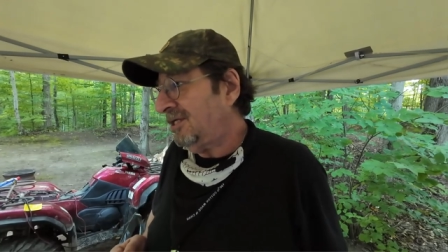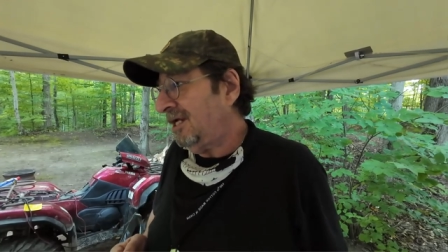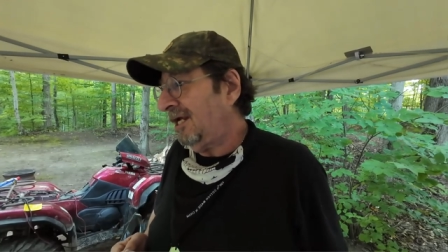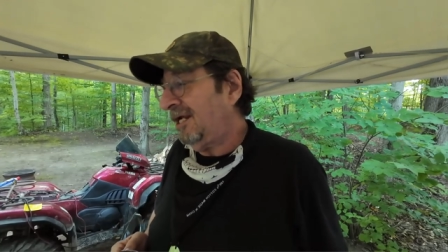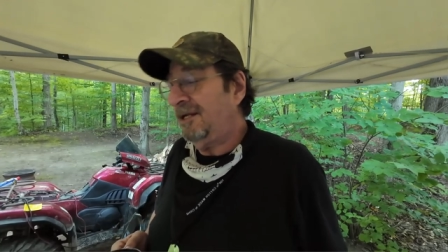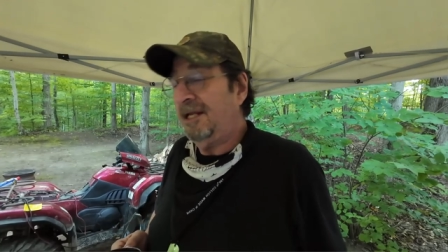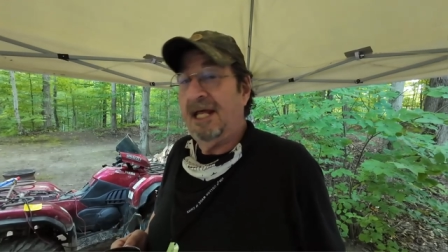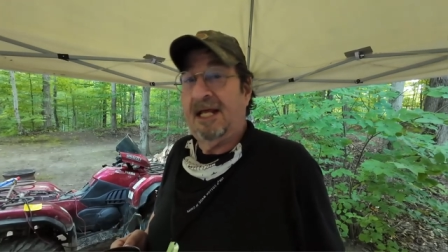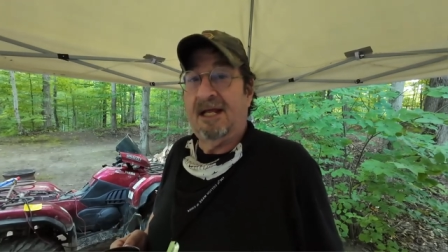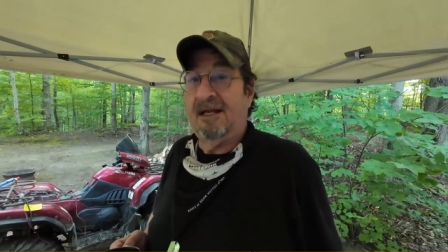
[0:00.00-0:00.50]
Like,
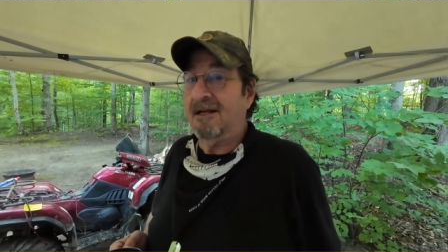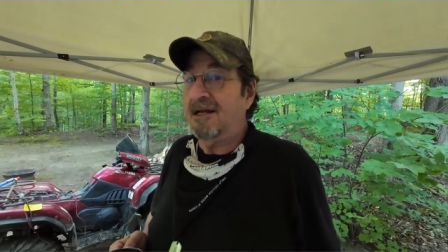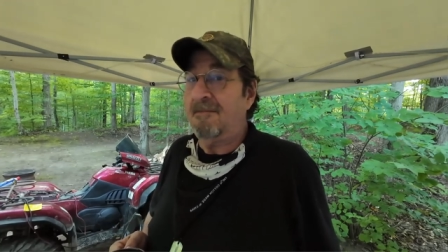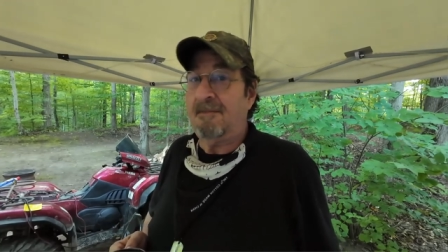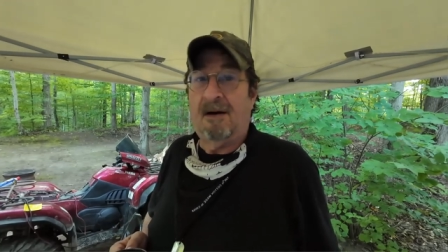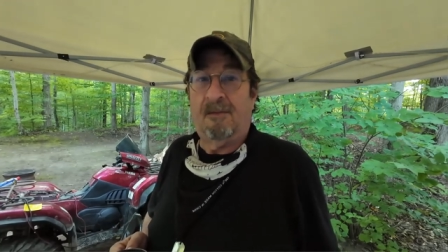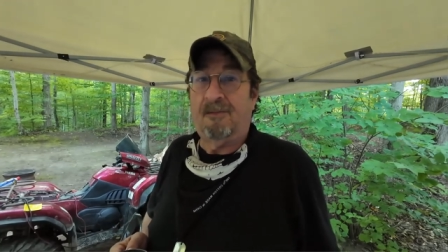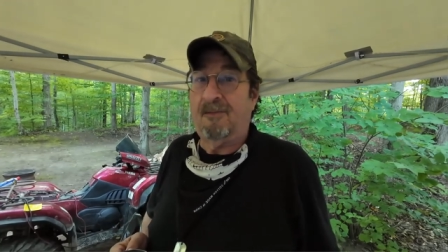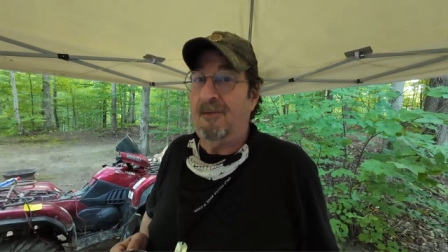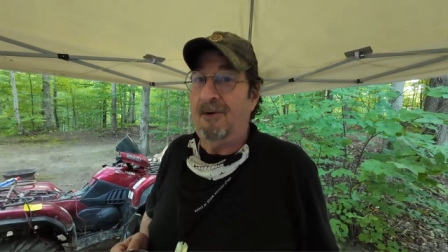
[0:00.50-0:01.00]
and they can come
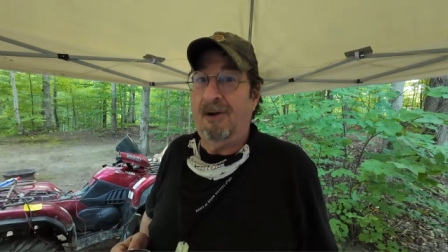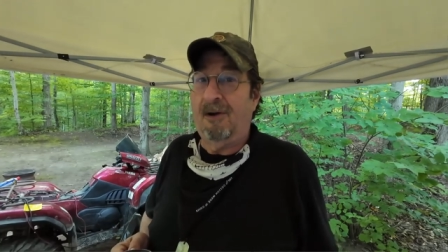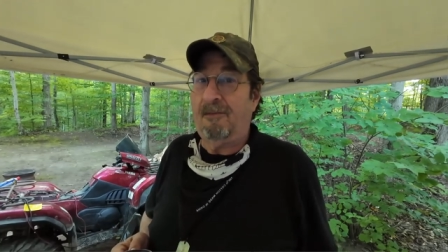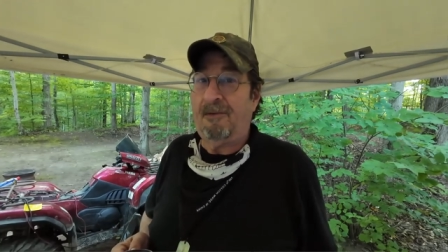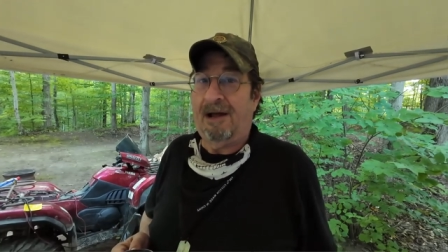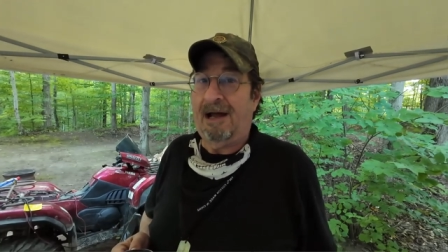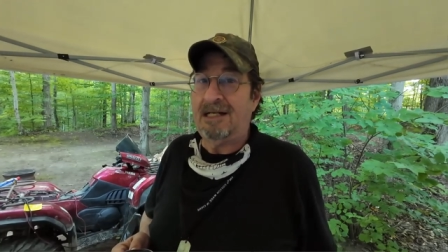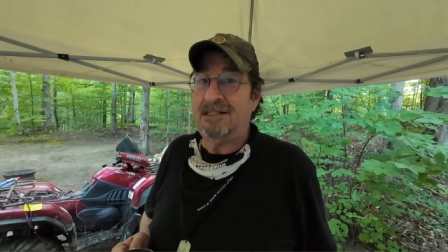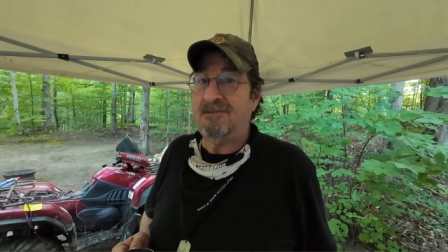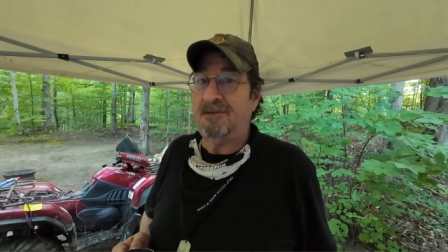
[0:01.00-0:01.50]
up real
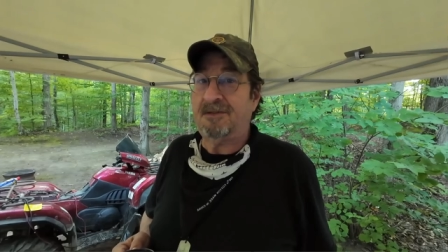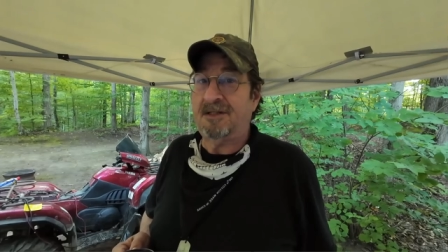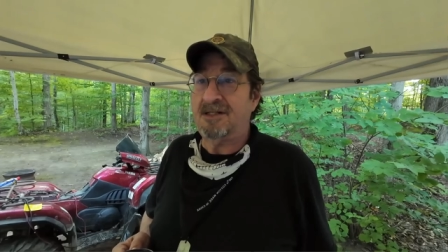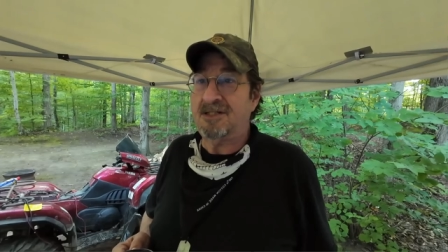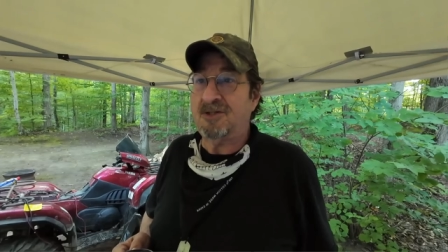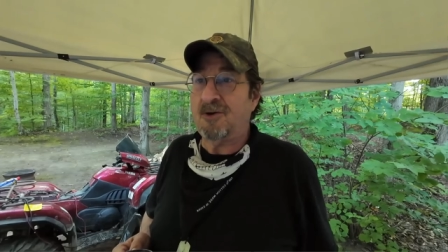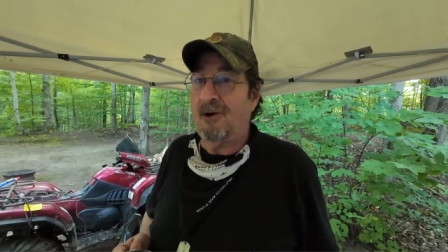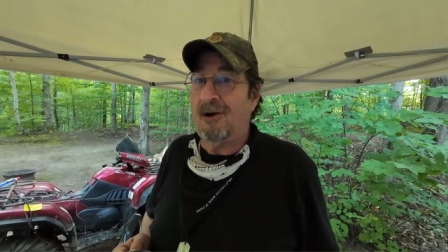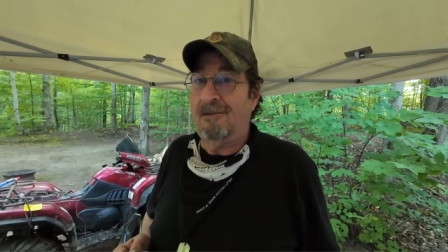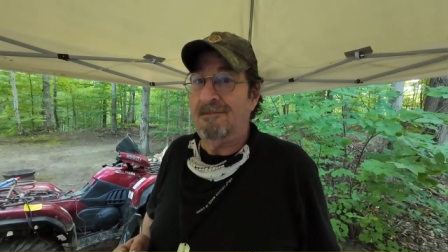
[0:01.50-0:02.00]
fast with the
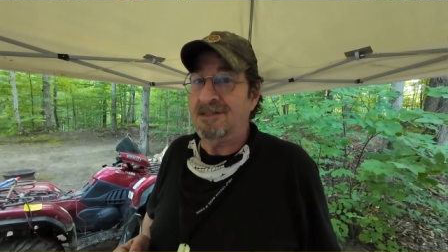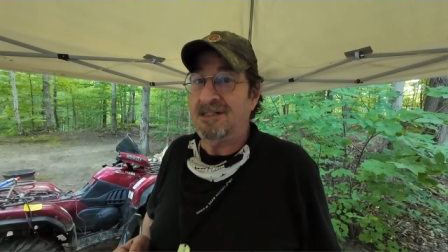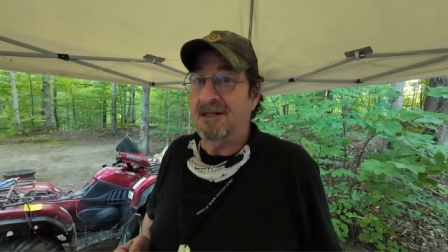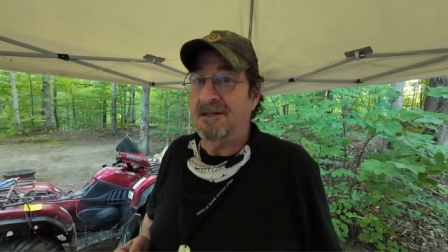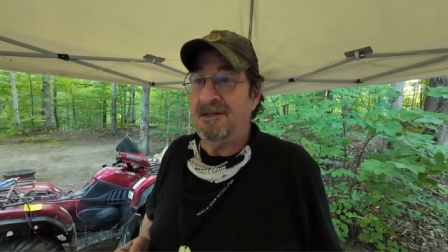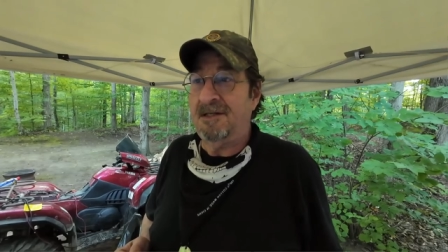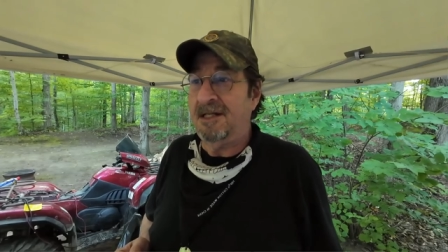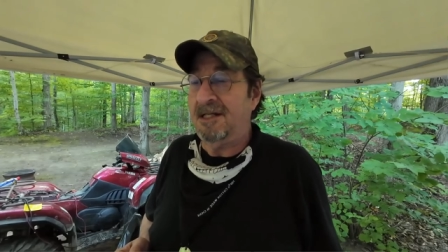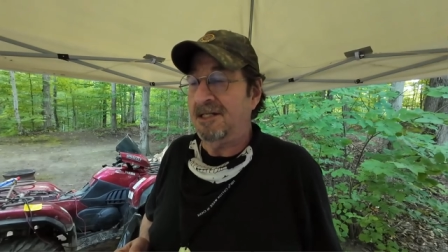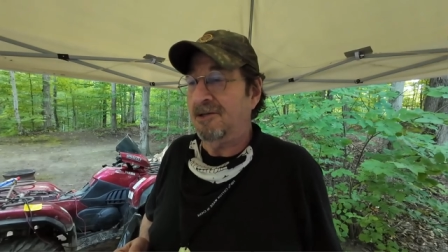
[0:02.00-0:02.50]
storms
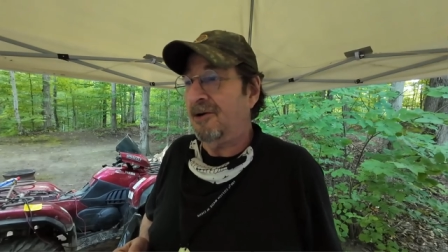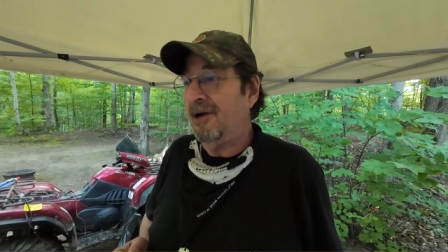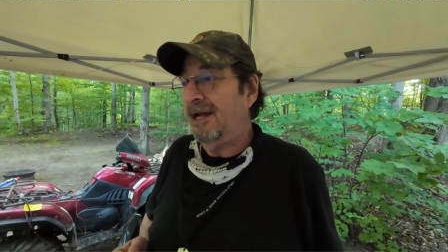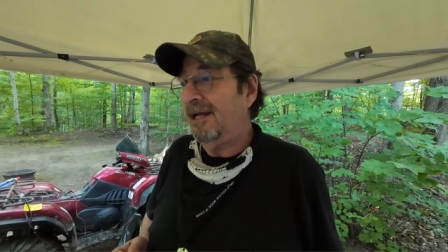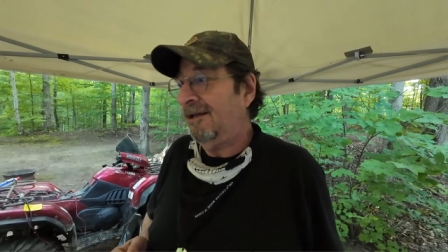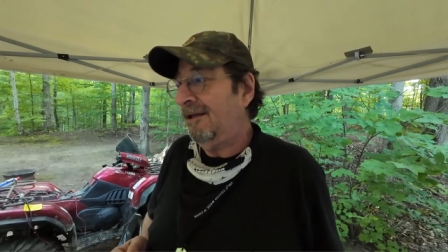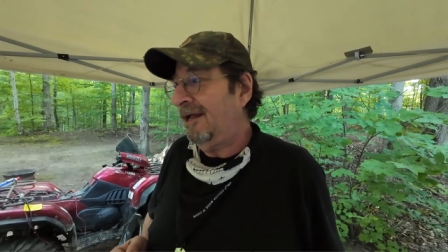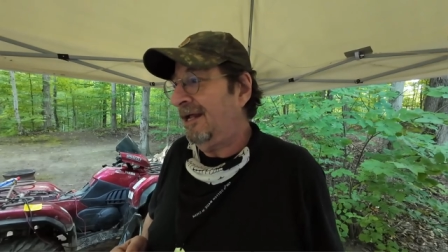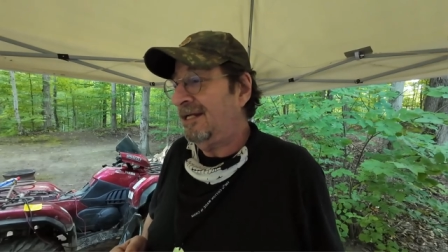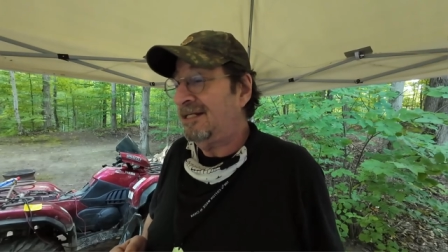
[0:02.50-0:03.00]
in the
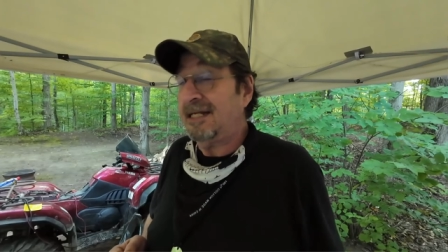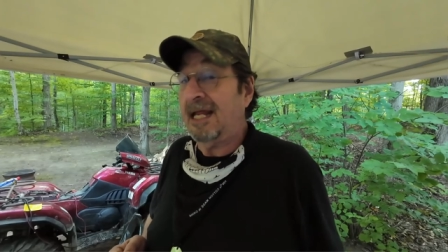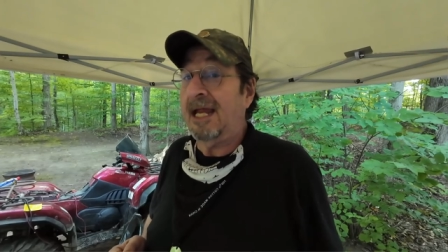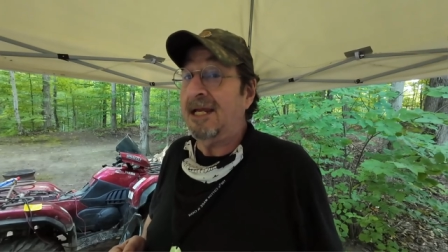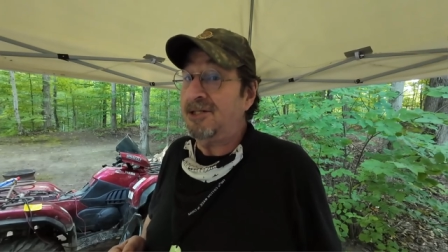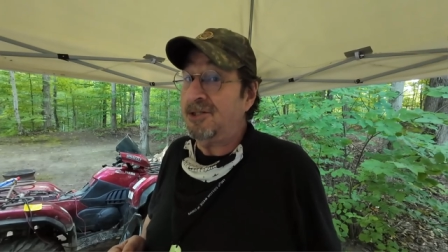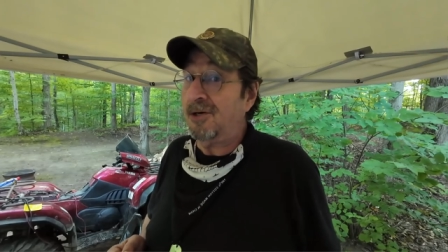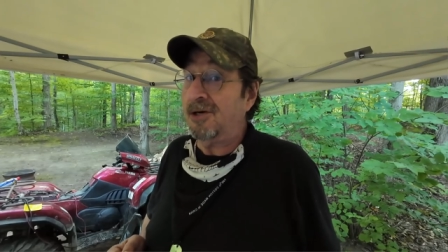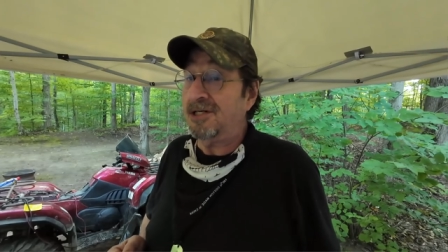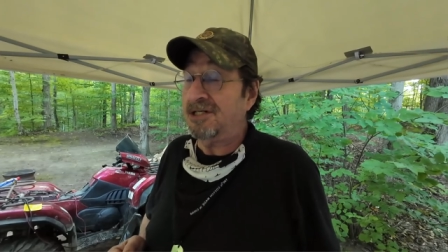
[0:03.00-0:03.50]
Great Lakes
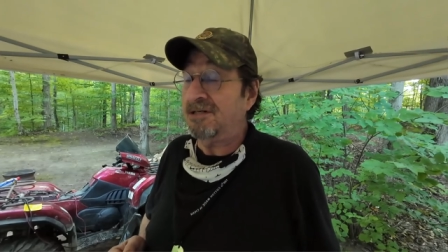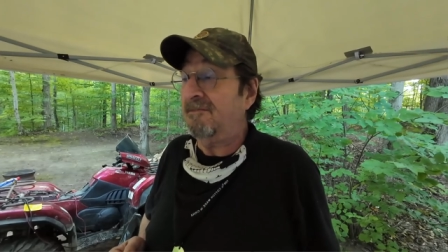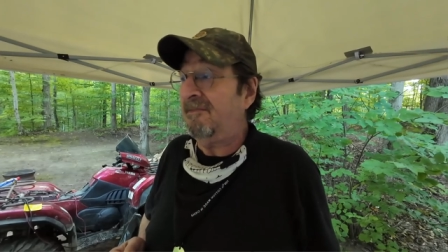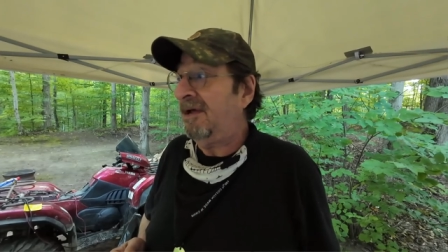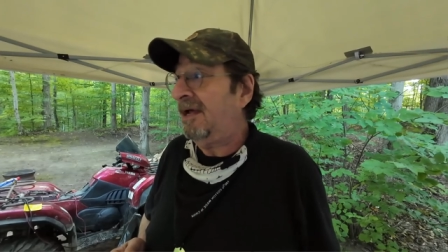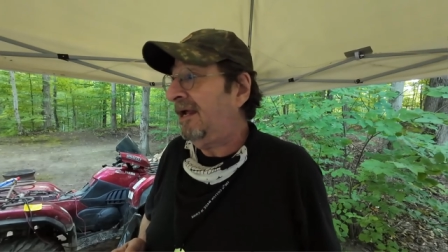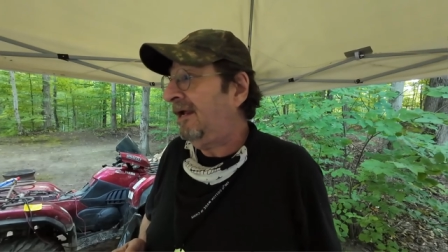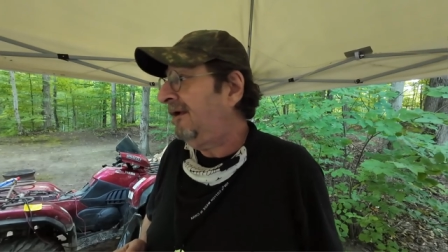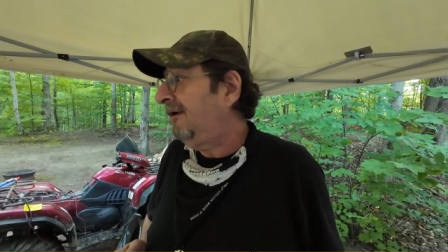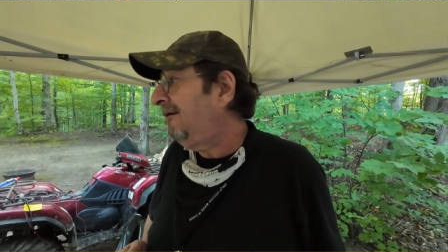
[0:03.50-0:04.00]
and Georgian
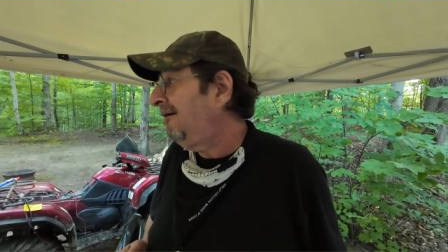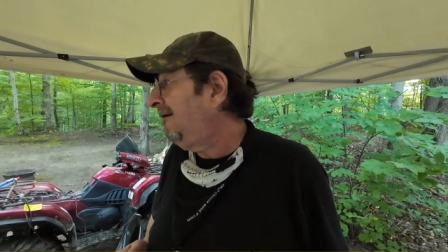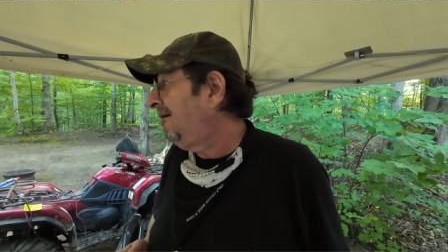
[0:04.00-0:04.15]
Bay.